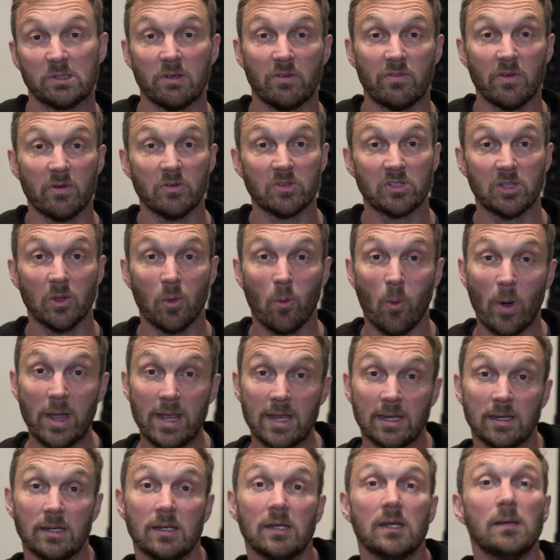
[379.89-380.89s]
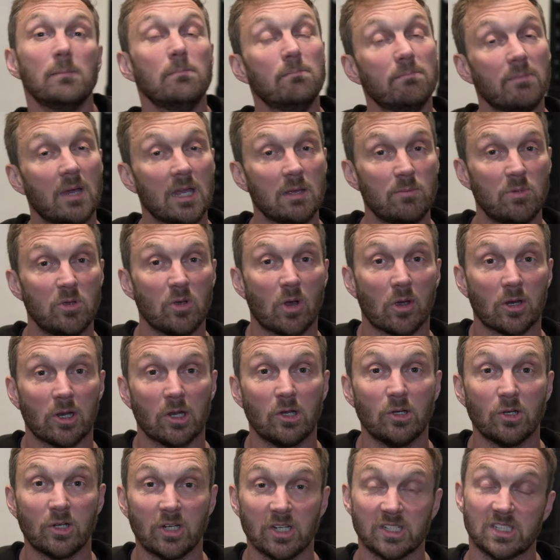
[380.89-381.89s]
So if it was the weight, maybe you're
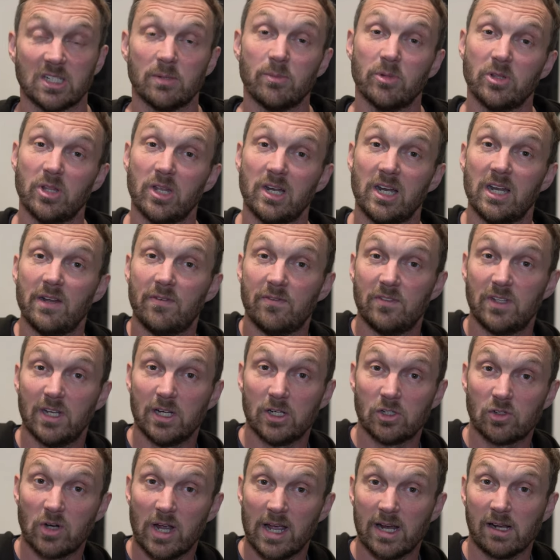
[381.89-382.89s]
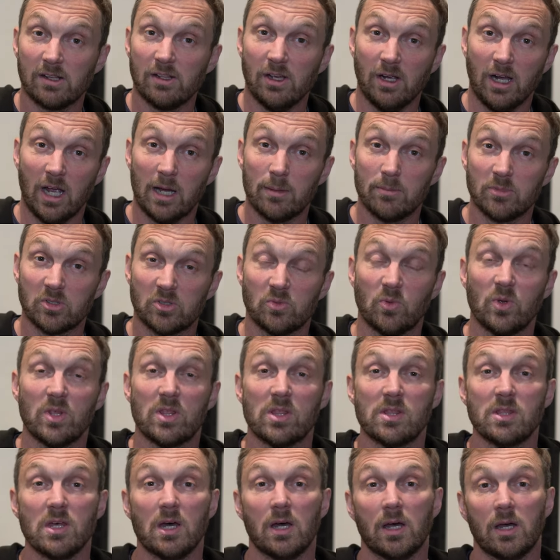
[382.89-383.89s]
going to look at some of the lifting track that comes
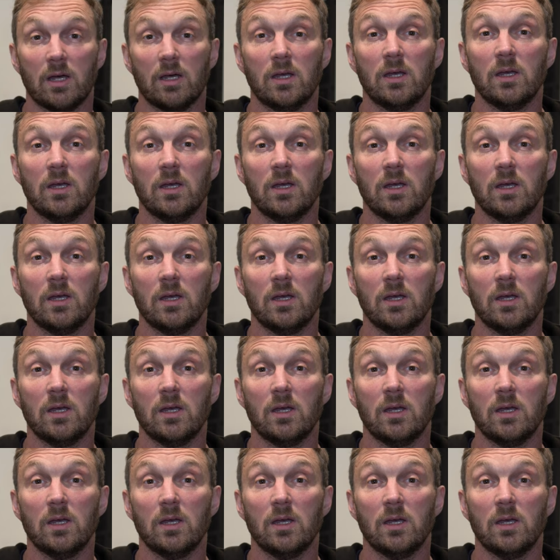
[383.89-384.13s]
with the